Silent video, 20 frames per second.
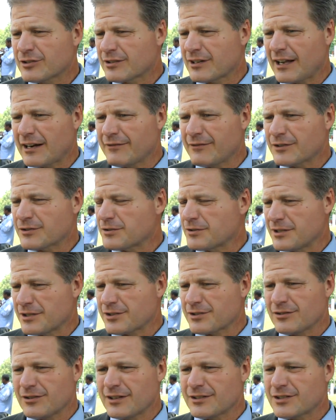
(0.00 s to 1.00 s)
to kind of a
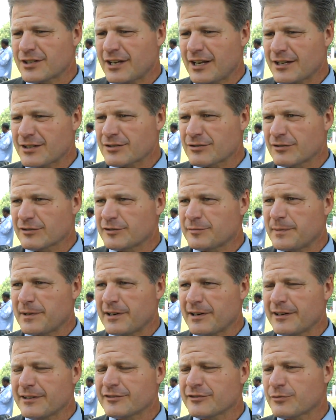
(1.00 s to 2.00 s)
traditional educational
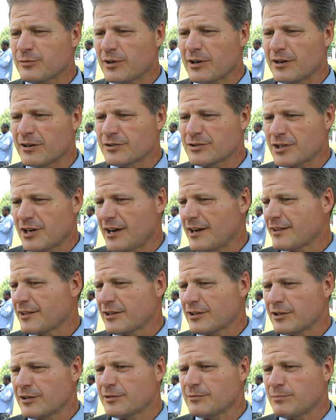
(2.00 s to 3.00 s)
experience where
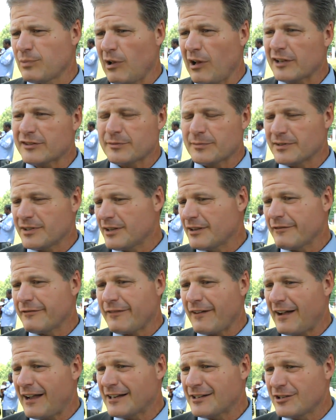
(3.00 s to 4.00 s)
Jonathan could blossom into the
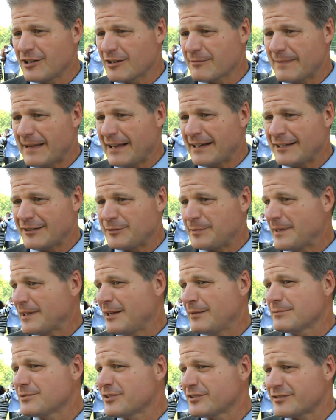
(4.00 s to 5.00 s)
fine young man he's
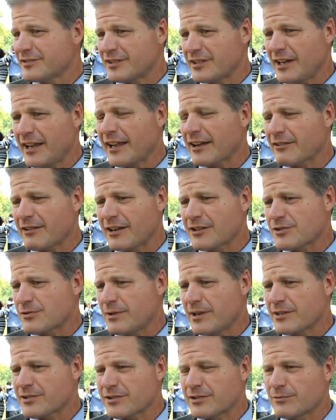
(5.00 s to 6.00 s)
become just today at
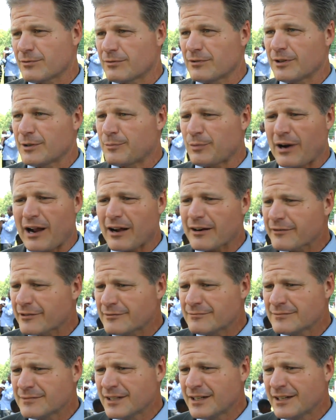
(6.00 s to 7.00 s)
graduation. We're really proud of
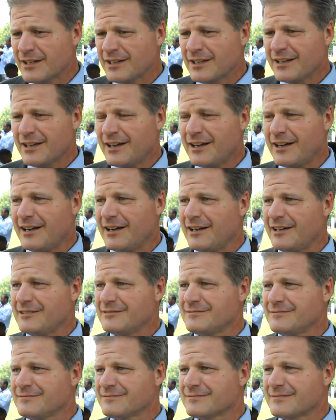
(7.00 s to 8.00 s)
him. Uh,
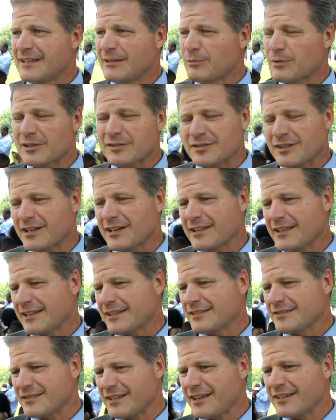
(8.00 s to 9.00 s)
and we're excited that
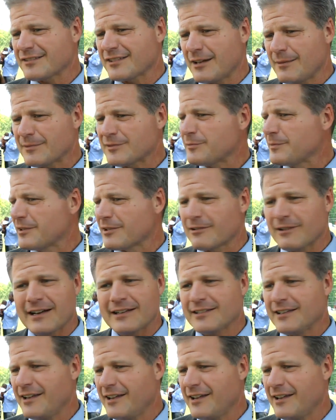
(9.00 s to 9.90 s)
this day has come. It's been a great